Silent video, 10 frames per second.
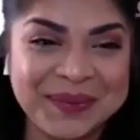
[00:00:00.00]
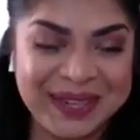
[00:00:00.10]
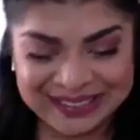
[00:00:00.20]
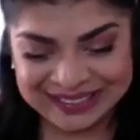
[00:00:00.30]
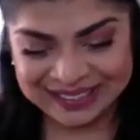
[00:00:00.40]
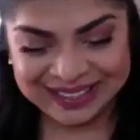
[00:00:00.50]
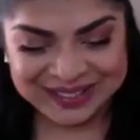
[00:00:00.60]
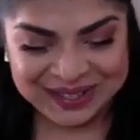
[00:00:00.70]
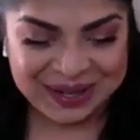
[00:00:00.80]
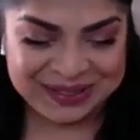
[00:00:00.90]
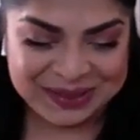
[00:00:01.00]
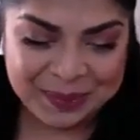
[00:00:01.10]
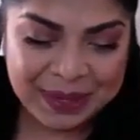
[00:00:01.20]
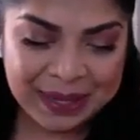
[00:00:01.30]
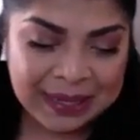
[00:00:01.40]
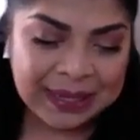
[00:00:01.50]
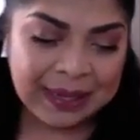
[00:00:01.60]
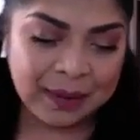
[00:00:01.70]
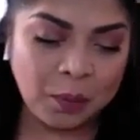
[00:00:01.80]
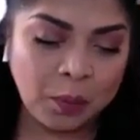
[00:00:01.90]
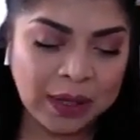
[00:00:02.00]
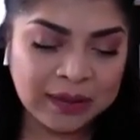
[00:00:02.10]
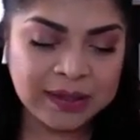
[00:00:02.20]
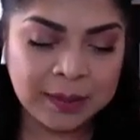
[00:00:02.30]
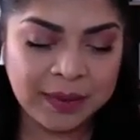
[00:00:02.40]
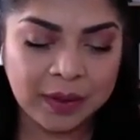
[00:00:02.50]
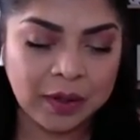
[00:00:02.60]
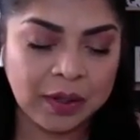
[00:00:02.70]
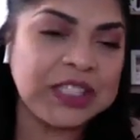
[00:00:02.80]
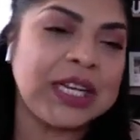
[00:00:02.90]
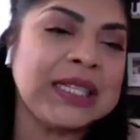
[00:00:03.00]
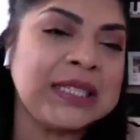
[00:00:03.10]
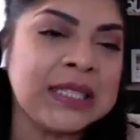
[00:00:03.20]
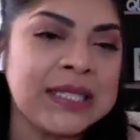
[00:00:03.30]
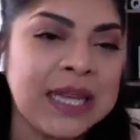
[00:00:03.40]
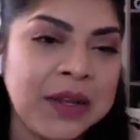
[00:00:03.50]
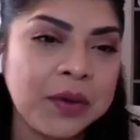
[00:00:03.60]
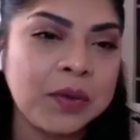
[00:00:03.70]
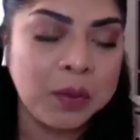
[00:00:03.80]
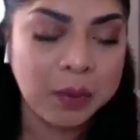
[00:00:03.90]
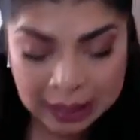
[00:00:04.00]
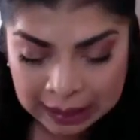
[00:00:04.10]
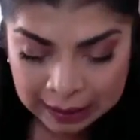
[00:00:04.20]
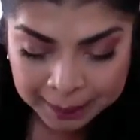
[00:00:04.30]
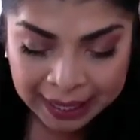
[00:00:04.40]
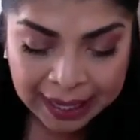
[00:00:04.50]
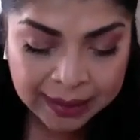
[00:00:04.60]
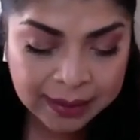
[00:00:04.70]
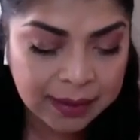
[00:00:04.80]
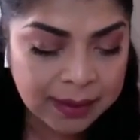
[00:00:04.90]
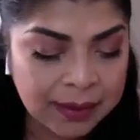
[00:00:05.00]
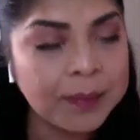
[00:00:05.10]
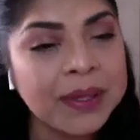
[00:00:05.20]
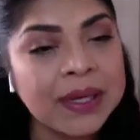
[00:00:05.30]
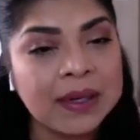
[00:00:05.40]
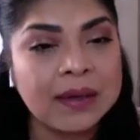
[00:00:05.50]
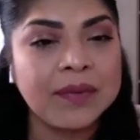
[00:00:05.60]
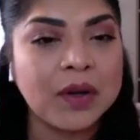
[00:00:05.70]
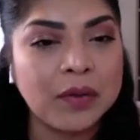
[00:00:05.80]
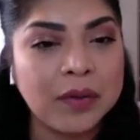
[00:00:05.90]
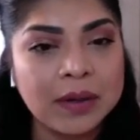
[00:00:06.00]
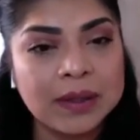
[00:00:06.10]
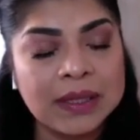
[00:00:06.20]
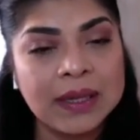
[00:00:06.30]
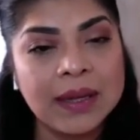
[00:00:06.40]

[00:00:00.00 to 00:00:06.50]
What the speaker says: amazing. That's awesome. And what are some of the early challenges that you had in the beginning of your career?